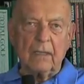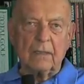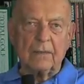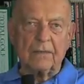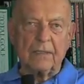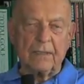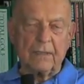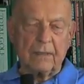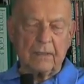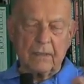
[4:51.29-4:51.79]

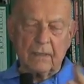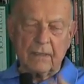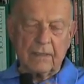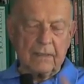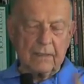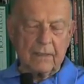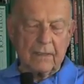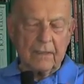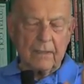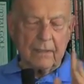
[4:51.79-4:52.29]
See,
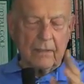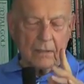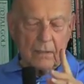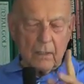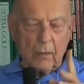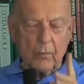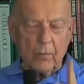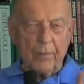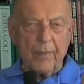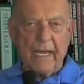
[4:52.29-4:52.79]
the
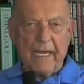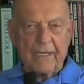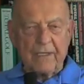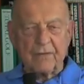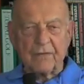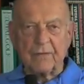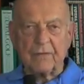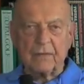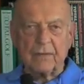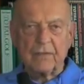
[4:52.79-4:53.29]
lower back
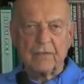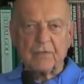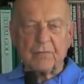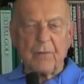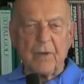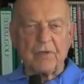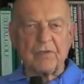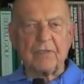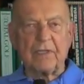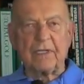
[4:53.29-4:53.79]
is
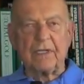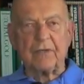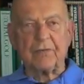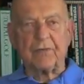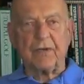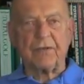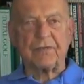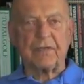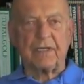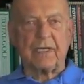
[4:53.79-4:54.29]
especially
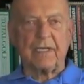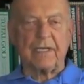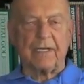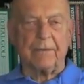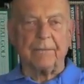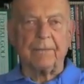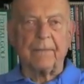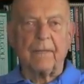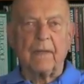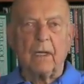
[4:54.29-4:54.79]
interesting
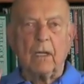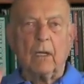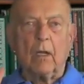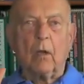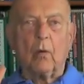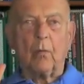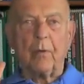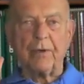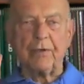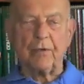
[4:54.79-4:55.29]
here.
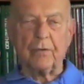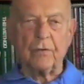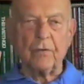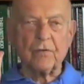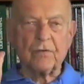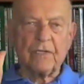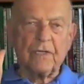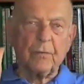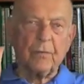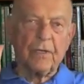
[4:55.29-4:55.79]

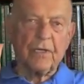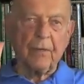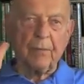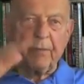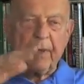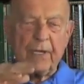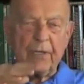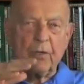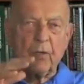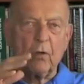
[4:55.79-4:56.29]
Usually when you
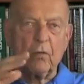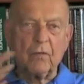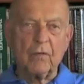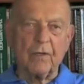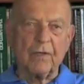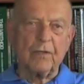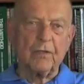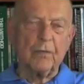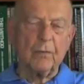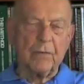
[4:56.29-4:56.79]
bend over
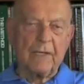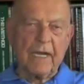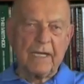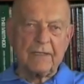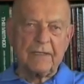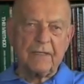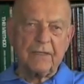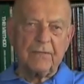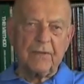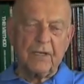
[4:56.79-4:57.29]
or you're doing
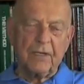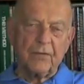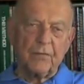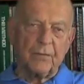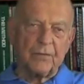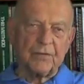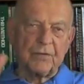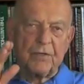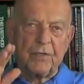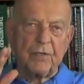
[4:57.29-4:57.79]
activity
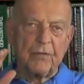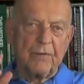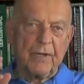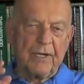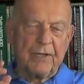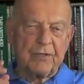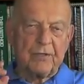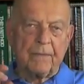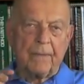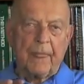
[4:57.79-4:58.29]
through a certain
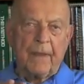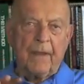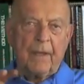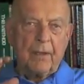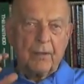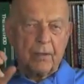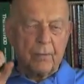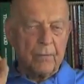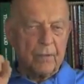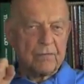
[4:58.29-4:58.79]
range,
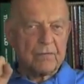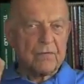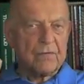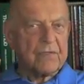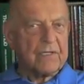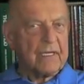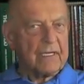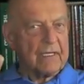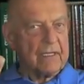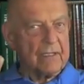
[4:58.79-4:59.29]
the
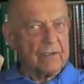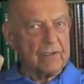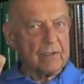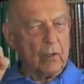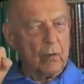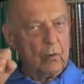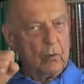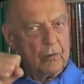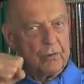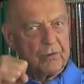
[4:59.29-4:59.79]
muscles kick in
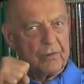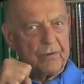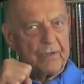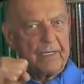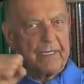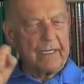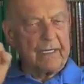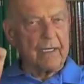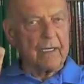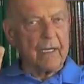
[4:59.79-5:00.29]
to hold you
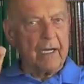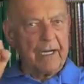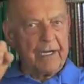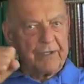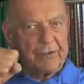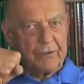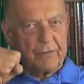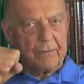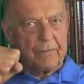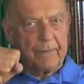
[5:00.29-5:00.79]
there and to
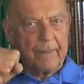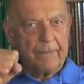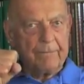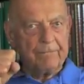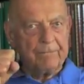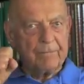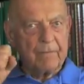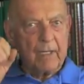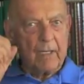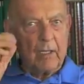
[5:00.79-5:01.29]
guide you.
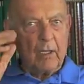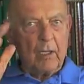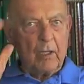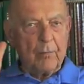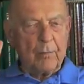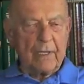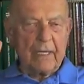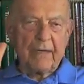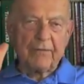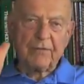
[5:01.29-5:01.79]

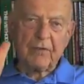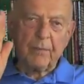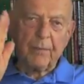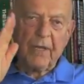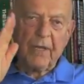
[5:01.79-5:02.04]
But after